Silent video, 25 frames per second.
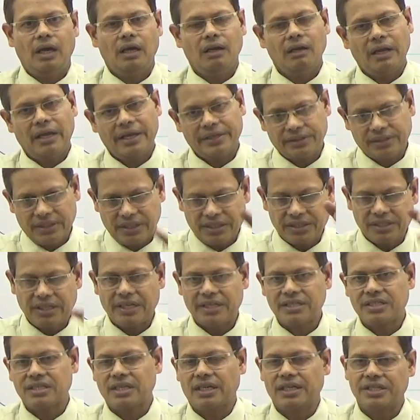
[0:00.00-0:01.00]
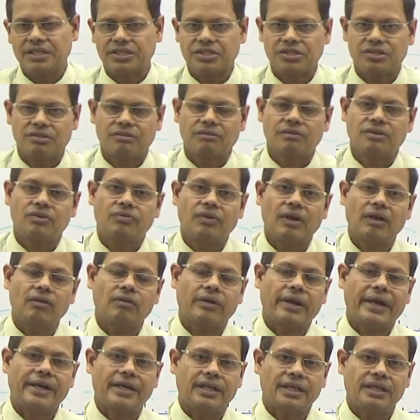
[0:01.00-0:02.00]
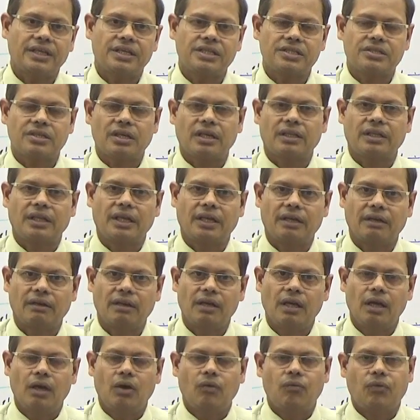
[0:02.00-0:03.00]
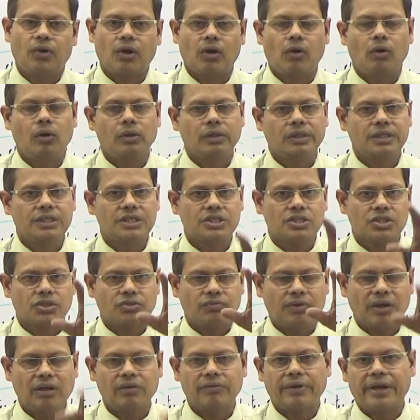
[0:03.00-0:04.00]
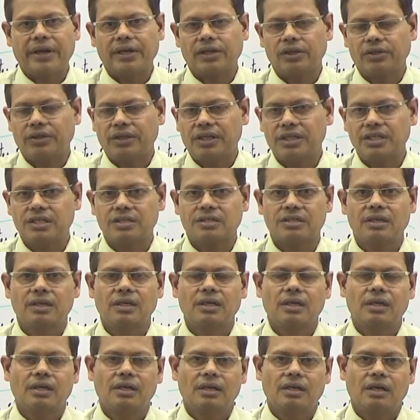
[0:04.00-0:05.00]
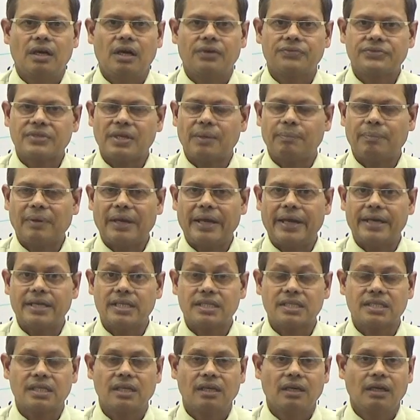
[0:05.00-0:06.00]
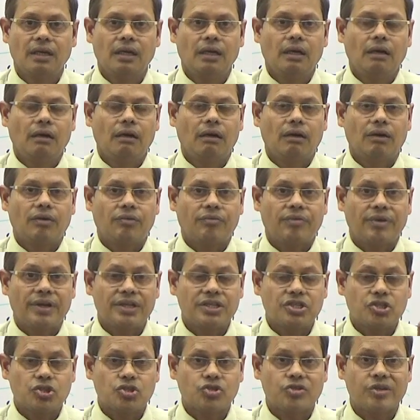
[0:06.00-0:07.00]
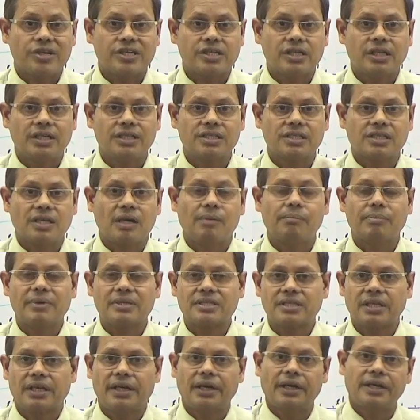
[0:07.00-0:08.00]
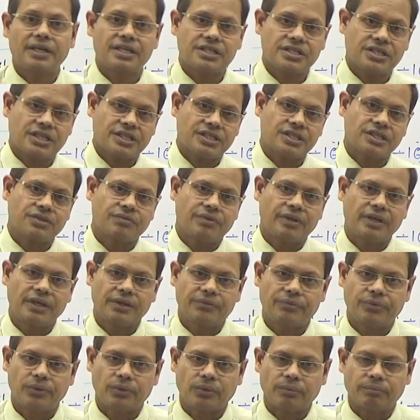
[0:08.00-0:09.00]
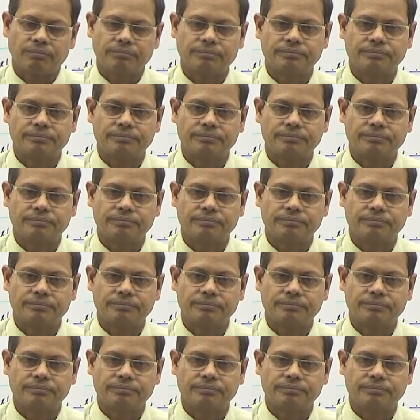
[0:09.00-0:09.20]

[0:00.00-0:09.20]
Like that, there is a list. 12 categories are there. For all these 12 categories of suppliers, registration is compulsory under section 24.